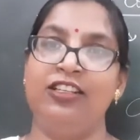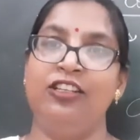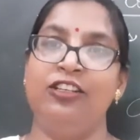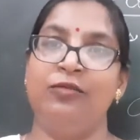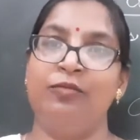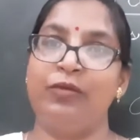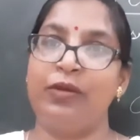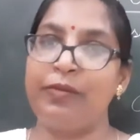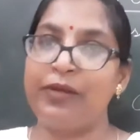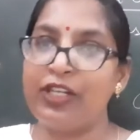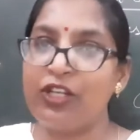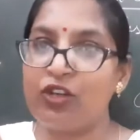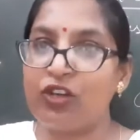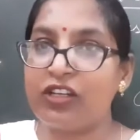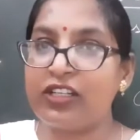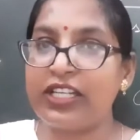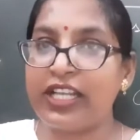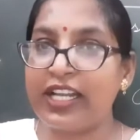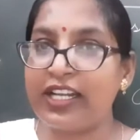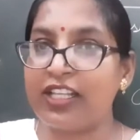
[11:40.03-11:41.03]
Maybe
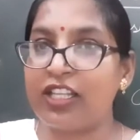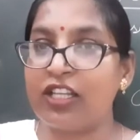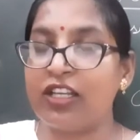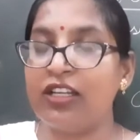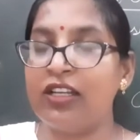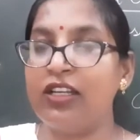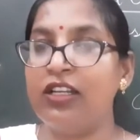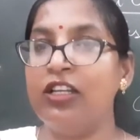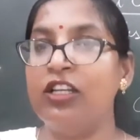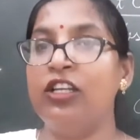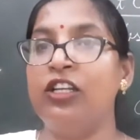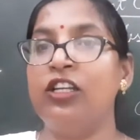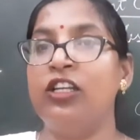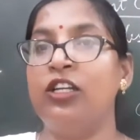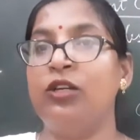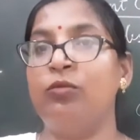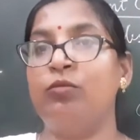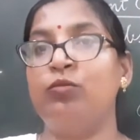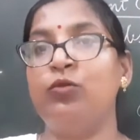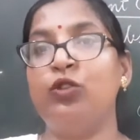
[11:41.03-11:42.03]
not at the
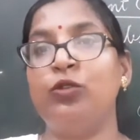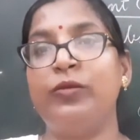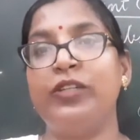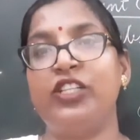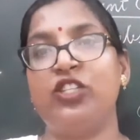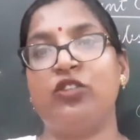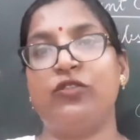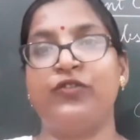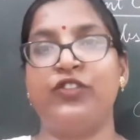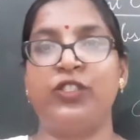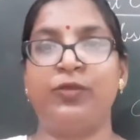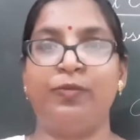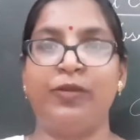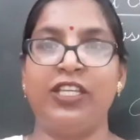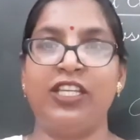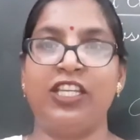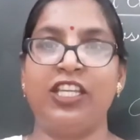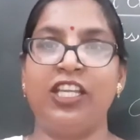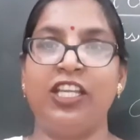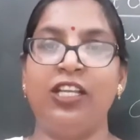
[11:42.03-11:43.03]
moment of
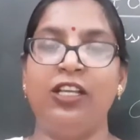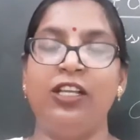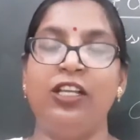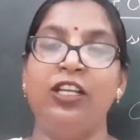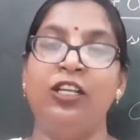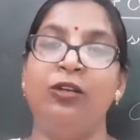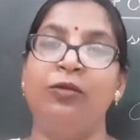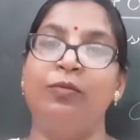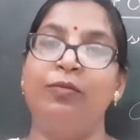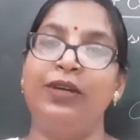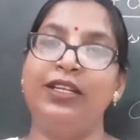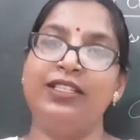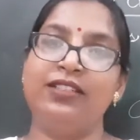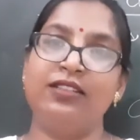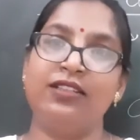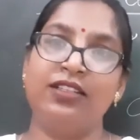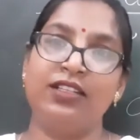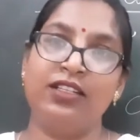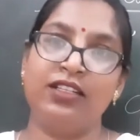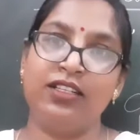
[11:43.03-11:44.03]
speaking, but
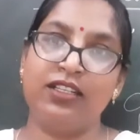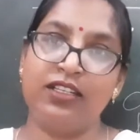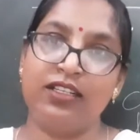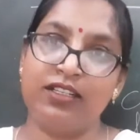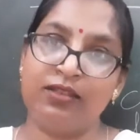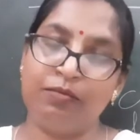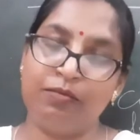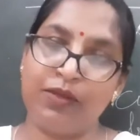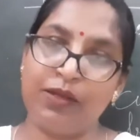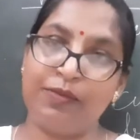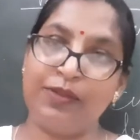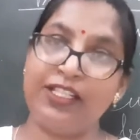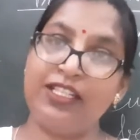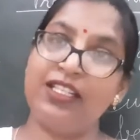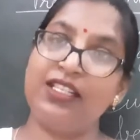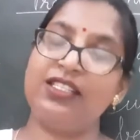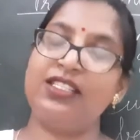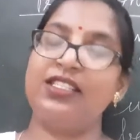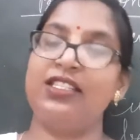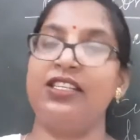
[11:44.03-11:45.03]
maybe
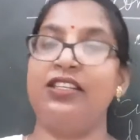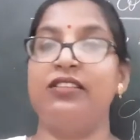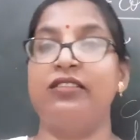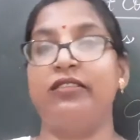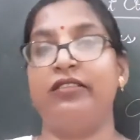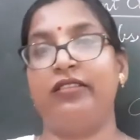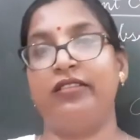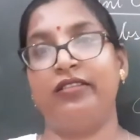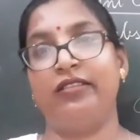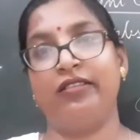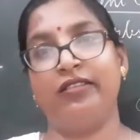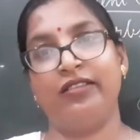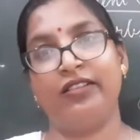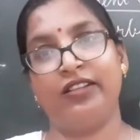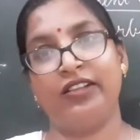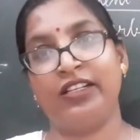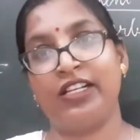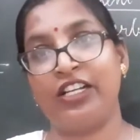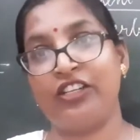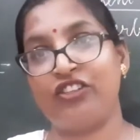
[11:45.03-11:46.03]
this year.
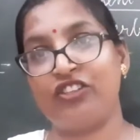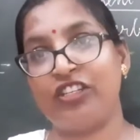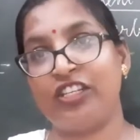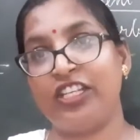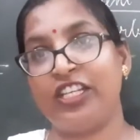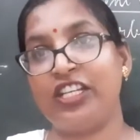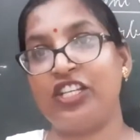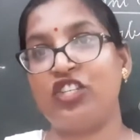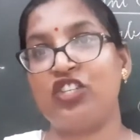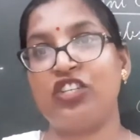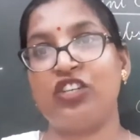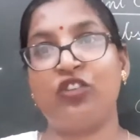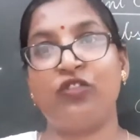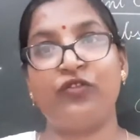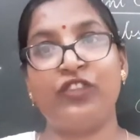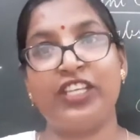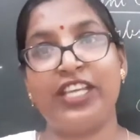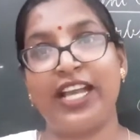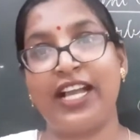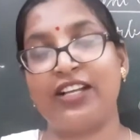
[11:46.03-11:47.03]
Continuation of
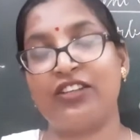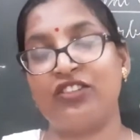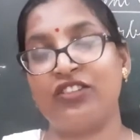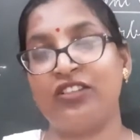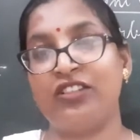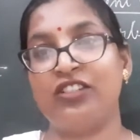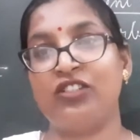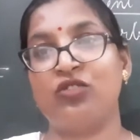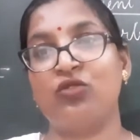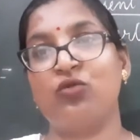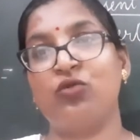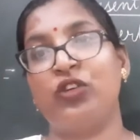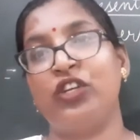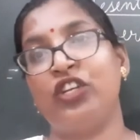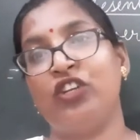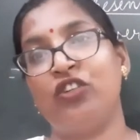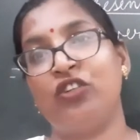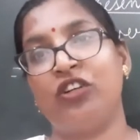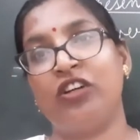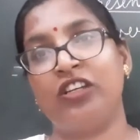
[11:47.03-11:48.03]
the action is
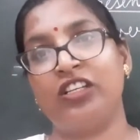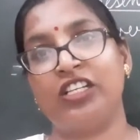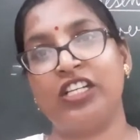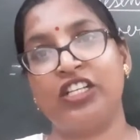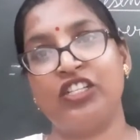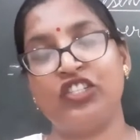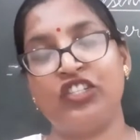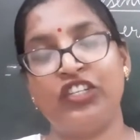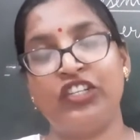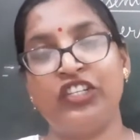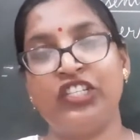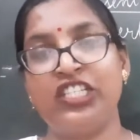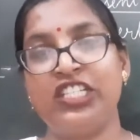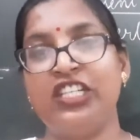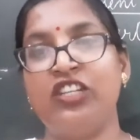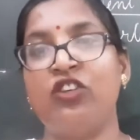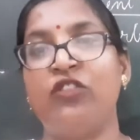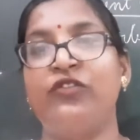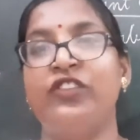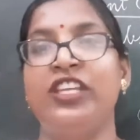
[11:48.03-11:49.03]
going on.
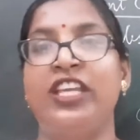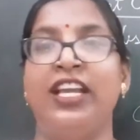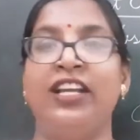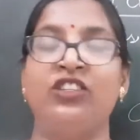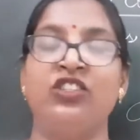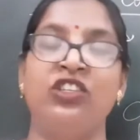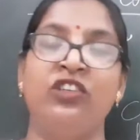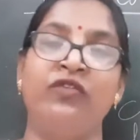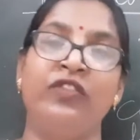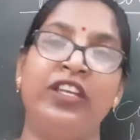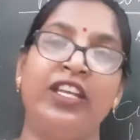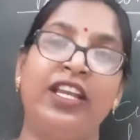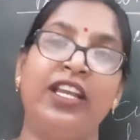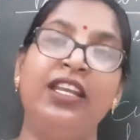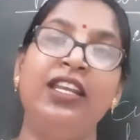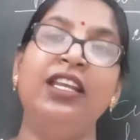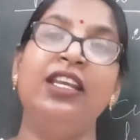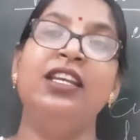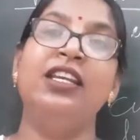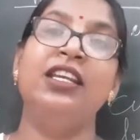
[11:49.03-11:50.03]
Continuity of the action we can
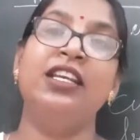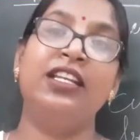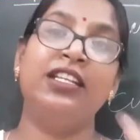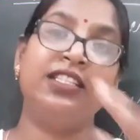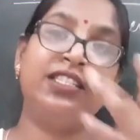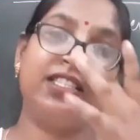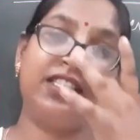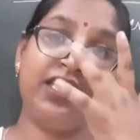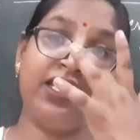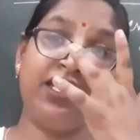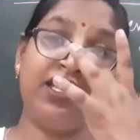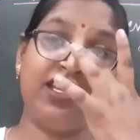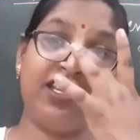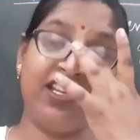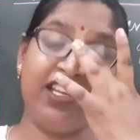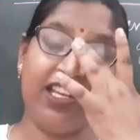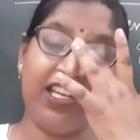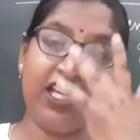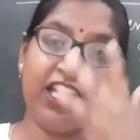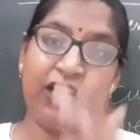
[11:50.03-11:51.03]
see.
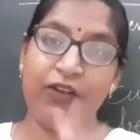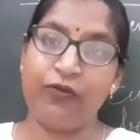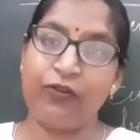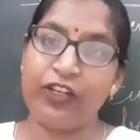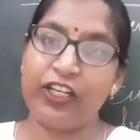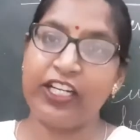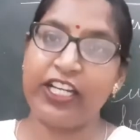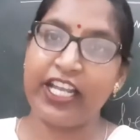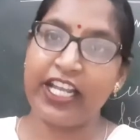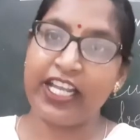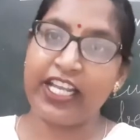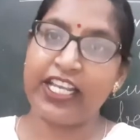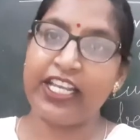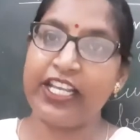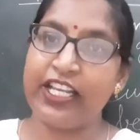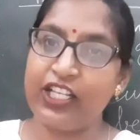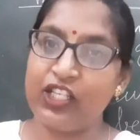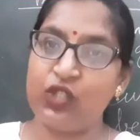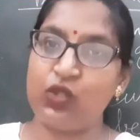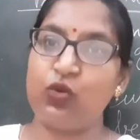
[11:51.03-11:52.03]
Every day
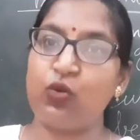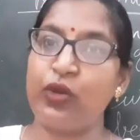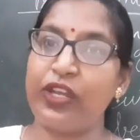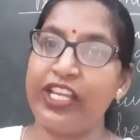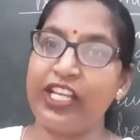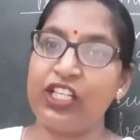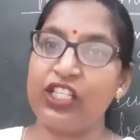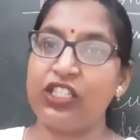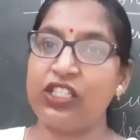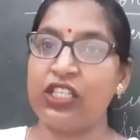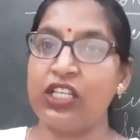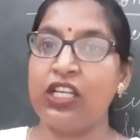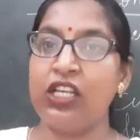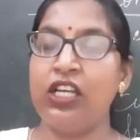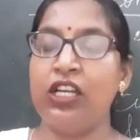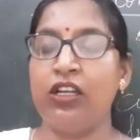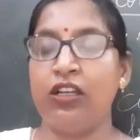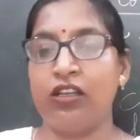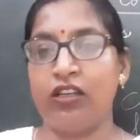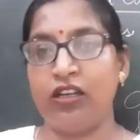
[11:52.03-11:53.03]
he is doing
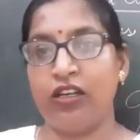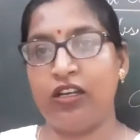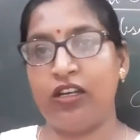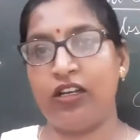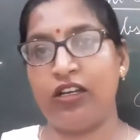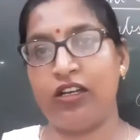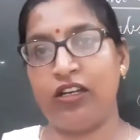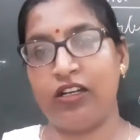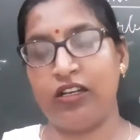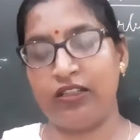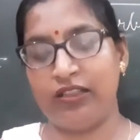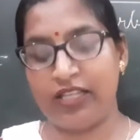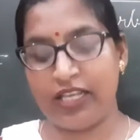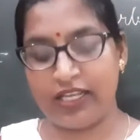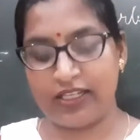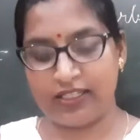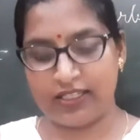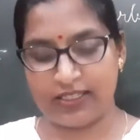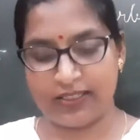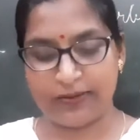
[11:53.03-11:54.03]

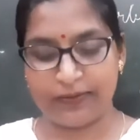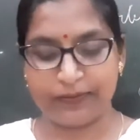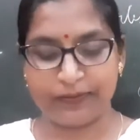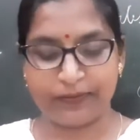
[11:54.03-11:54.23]
this.